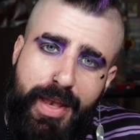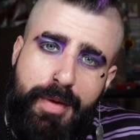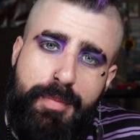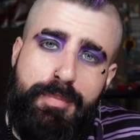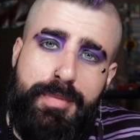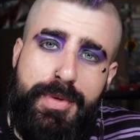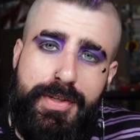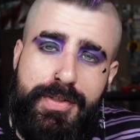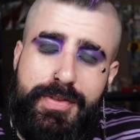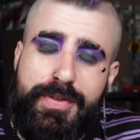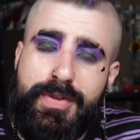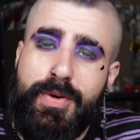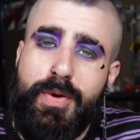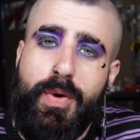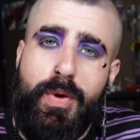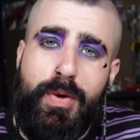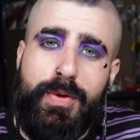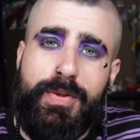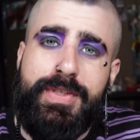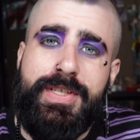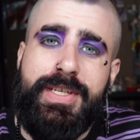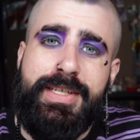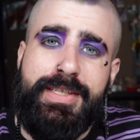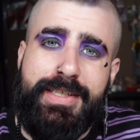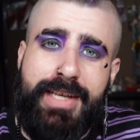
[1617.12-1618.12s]
Mr.
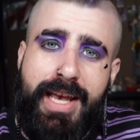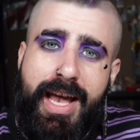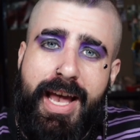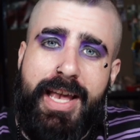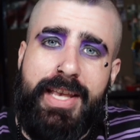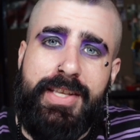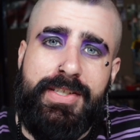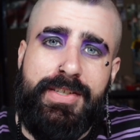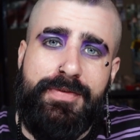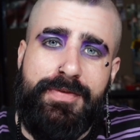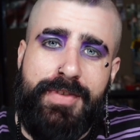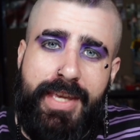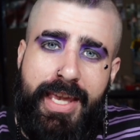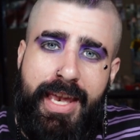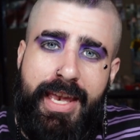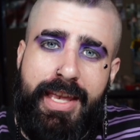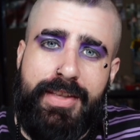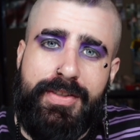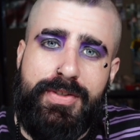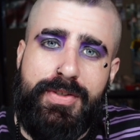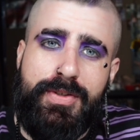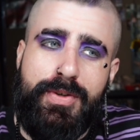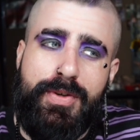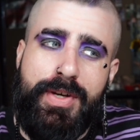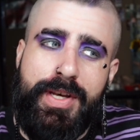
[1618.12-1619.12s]
Olson dies of
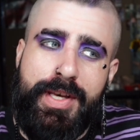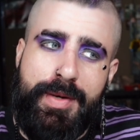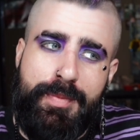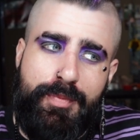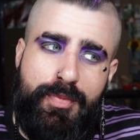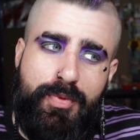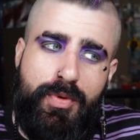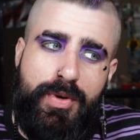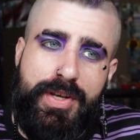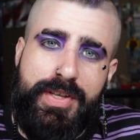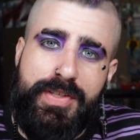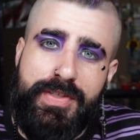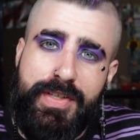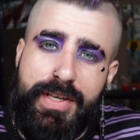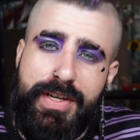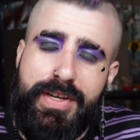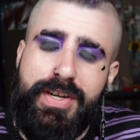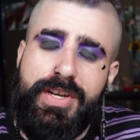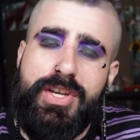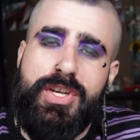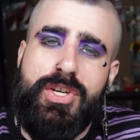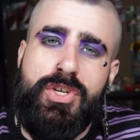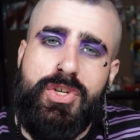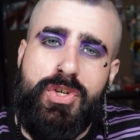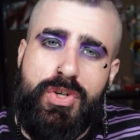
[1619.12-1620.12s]
cancer in prison.
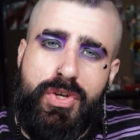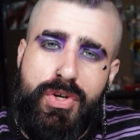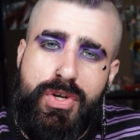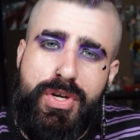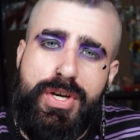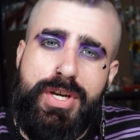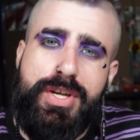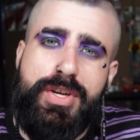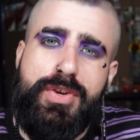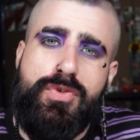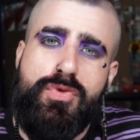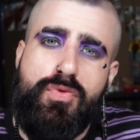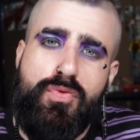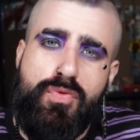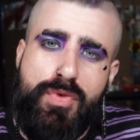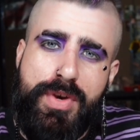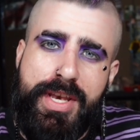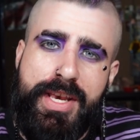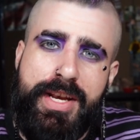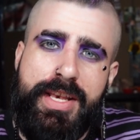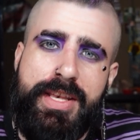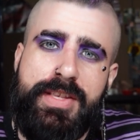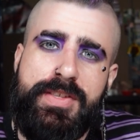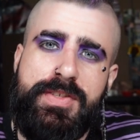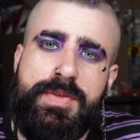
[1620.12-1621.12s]
Good
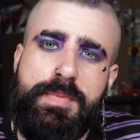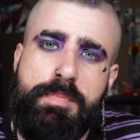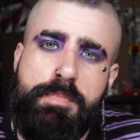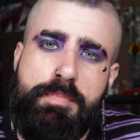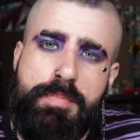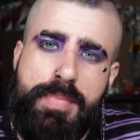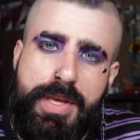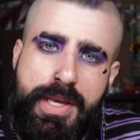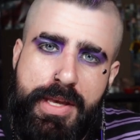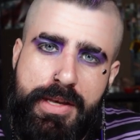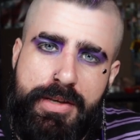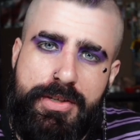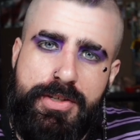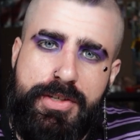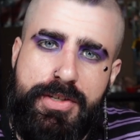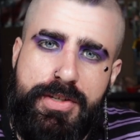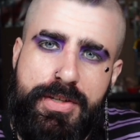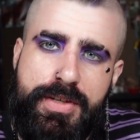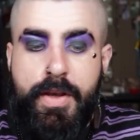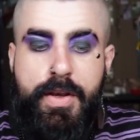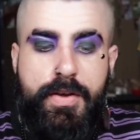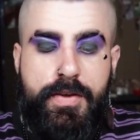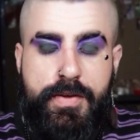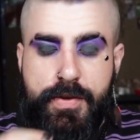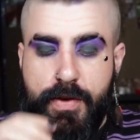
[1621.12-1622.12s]
riddance, bitch.
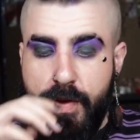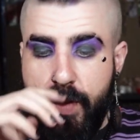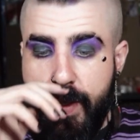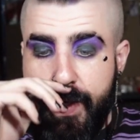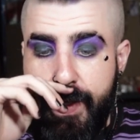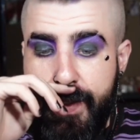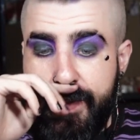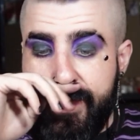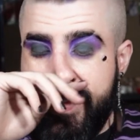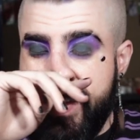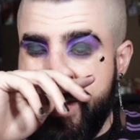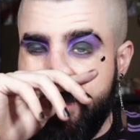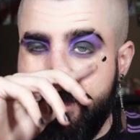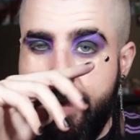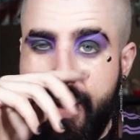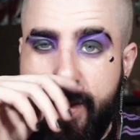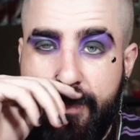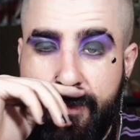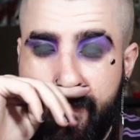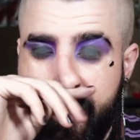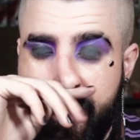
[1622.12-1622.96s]
So, like I said, my